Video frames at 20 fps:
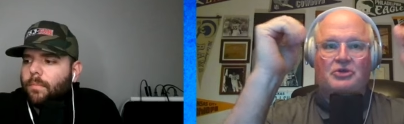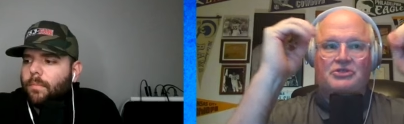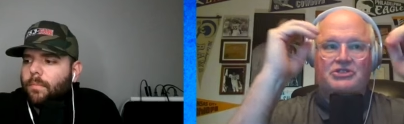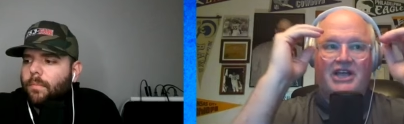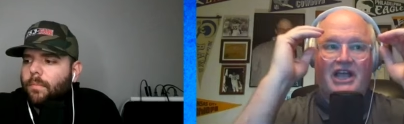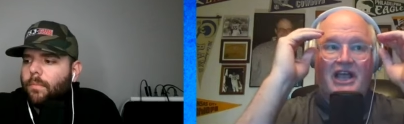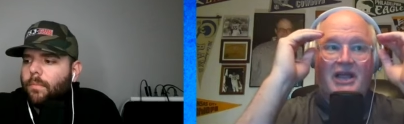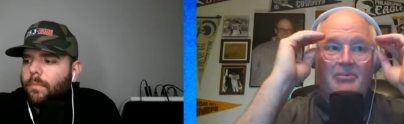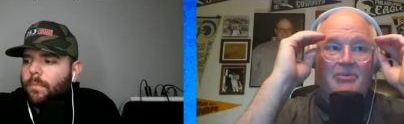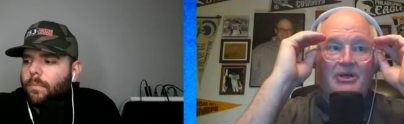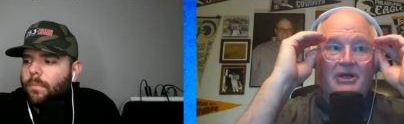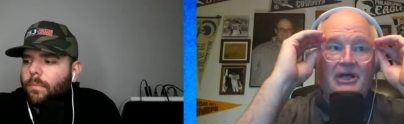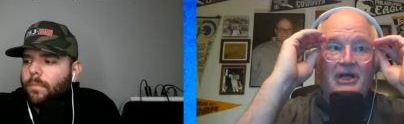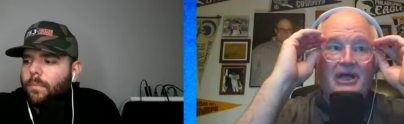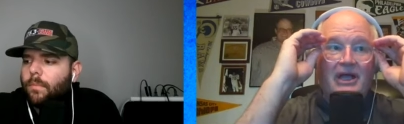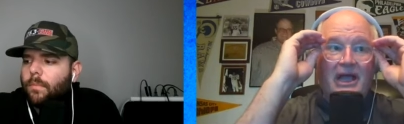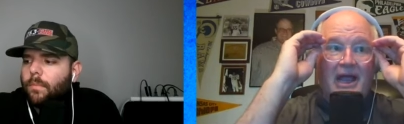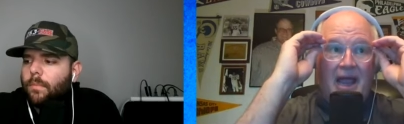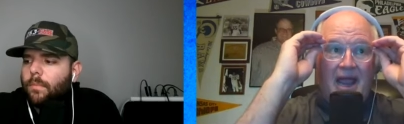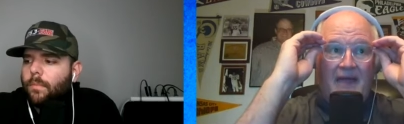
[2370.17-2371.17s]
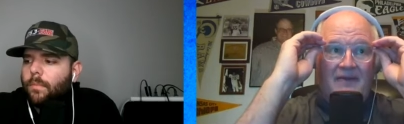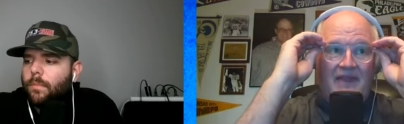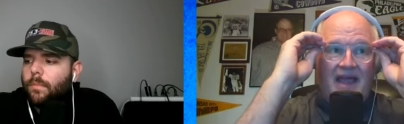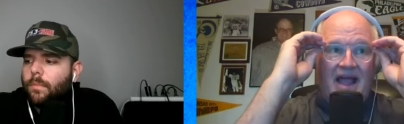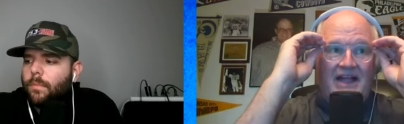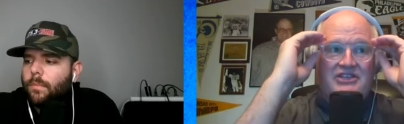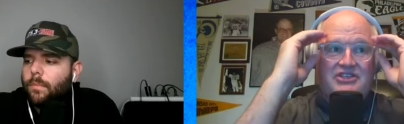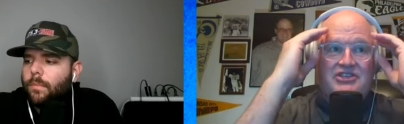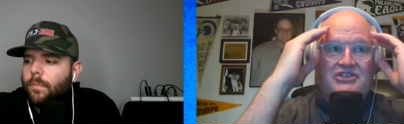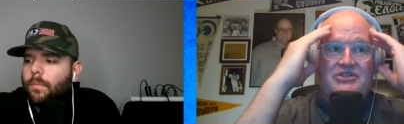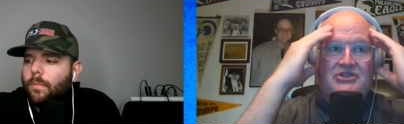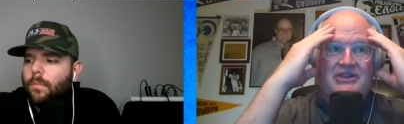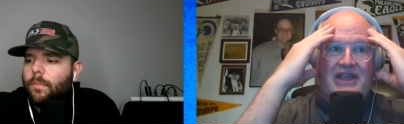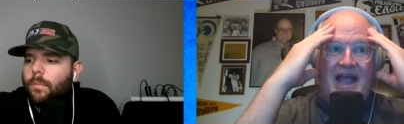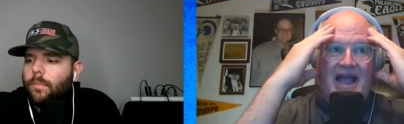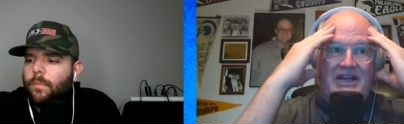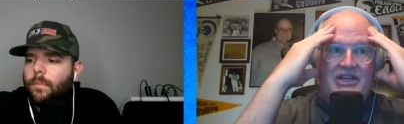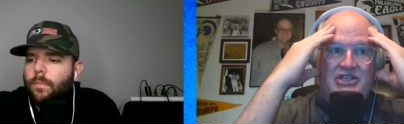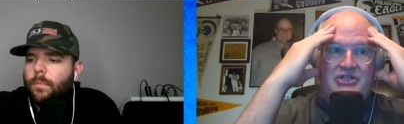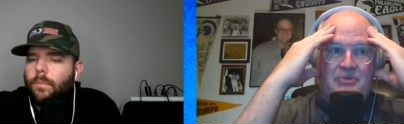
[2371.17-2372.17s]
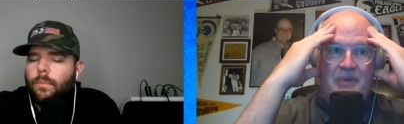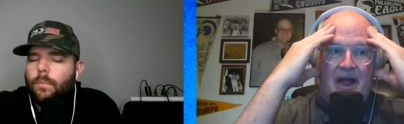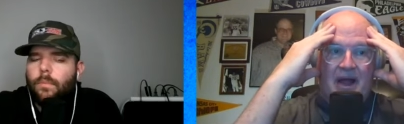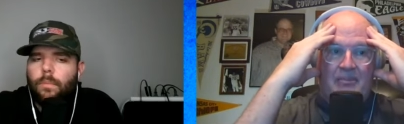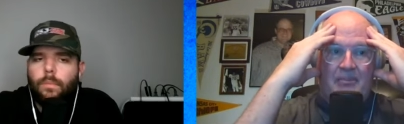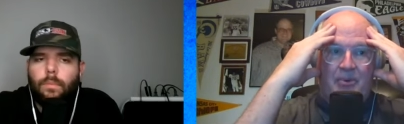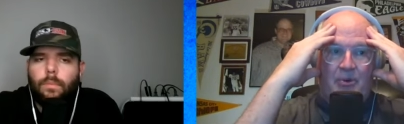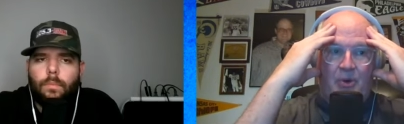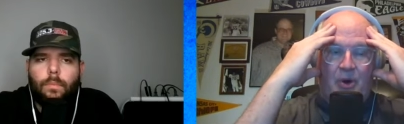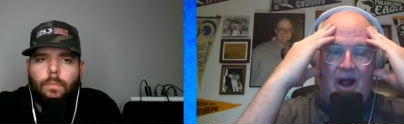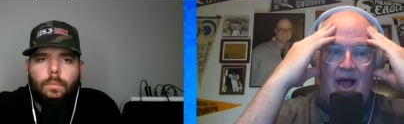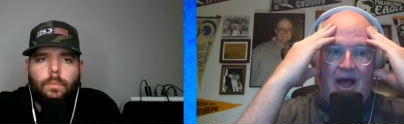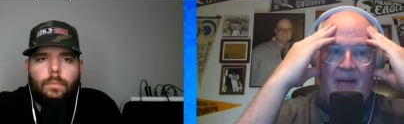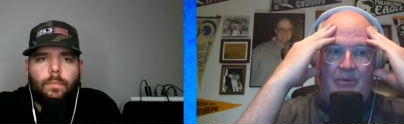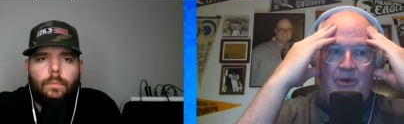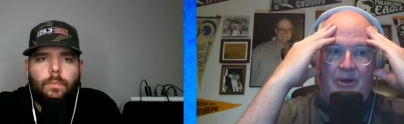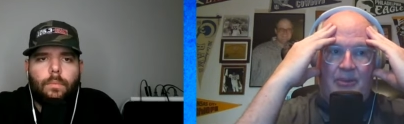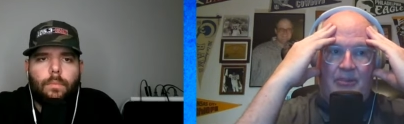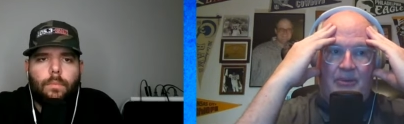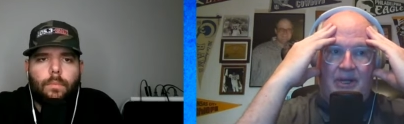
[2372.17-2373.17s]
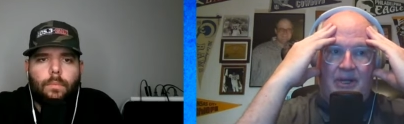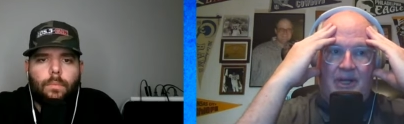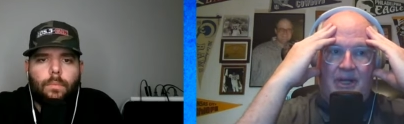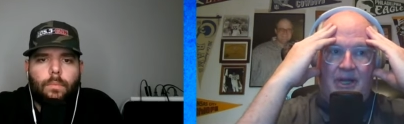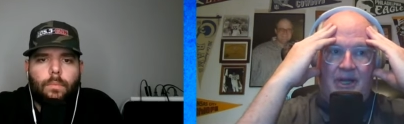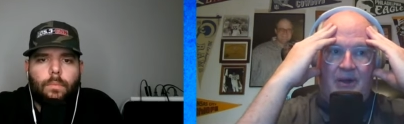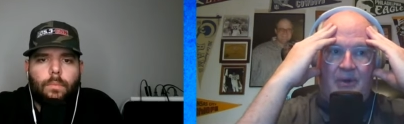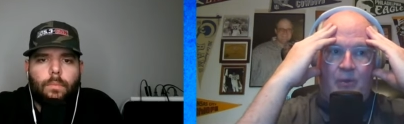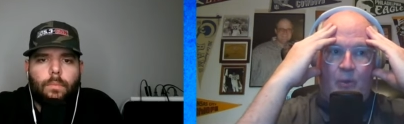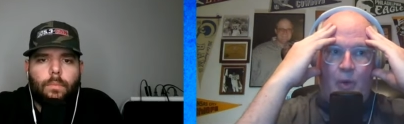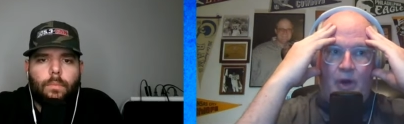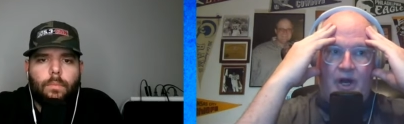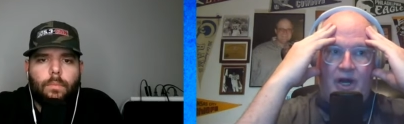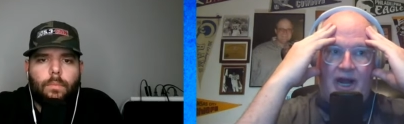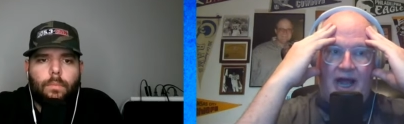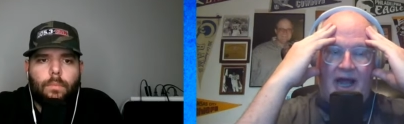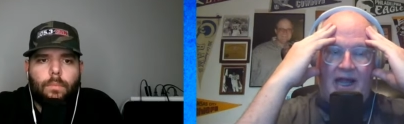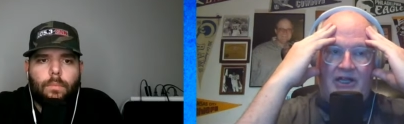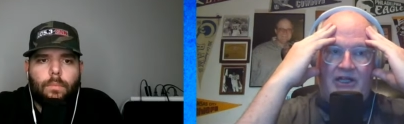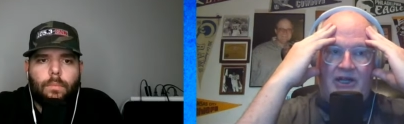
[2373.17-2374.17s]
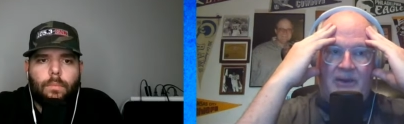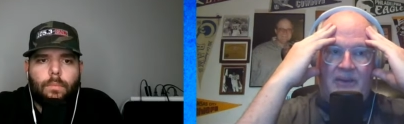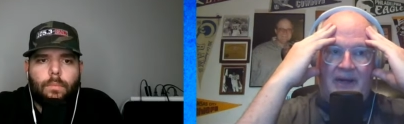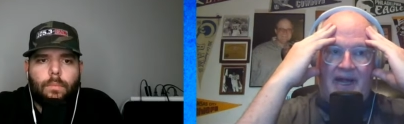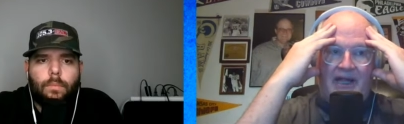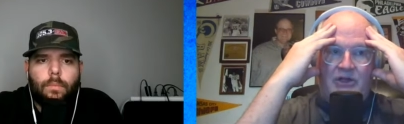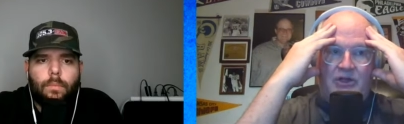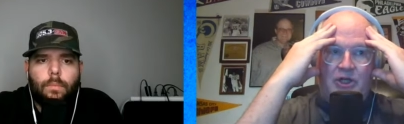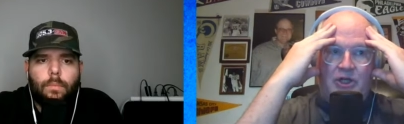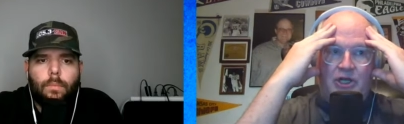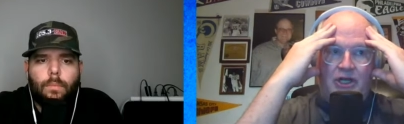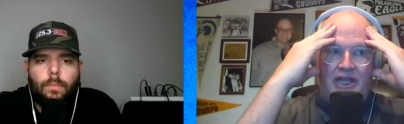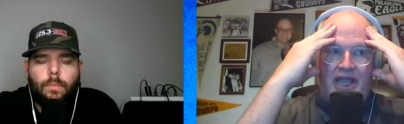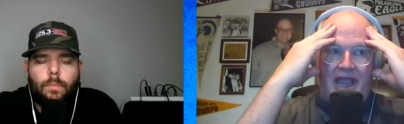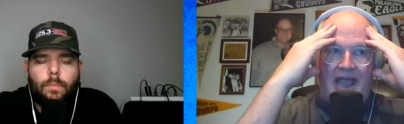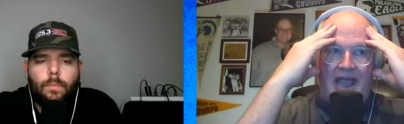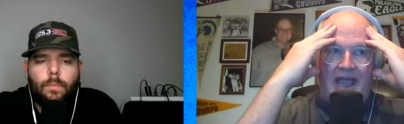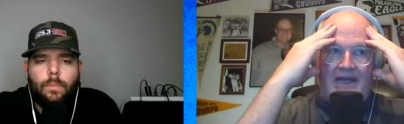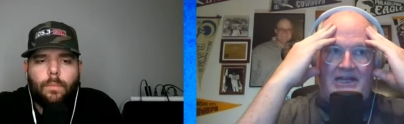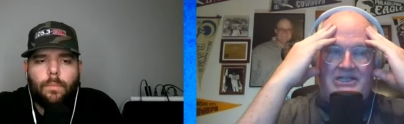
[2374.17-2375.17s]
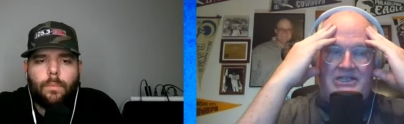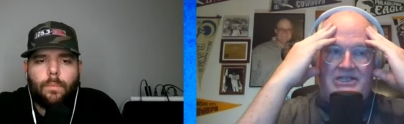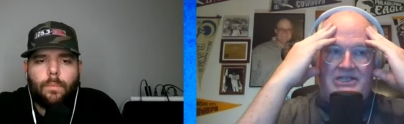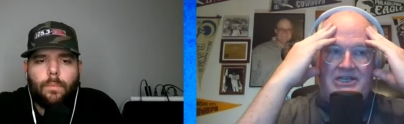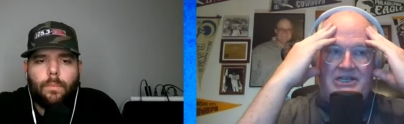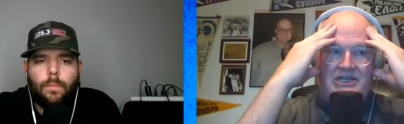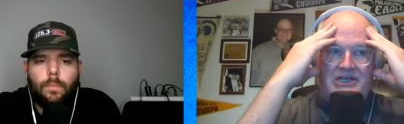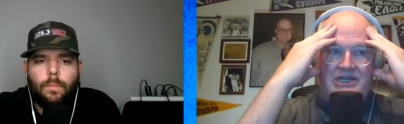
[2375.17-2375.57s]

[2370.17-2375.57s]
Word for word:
Speaker 1: tape. And that's that is my problem when I when I look at